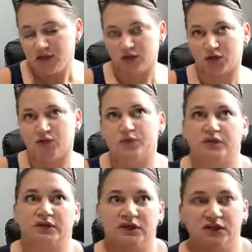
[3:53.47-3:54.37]
They're
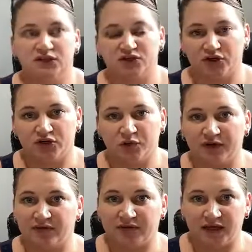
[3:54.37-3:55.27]
really concerned
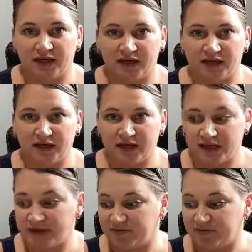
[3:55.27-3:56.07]
whenever they get an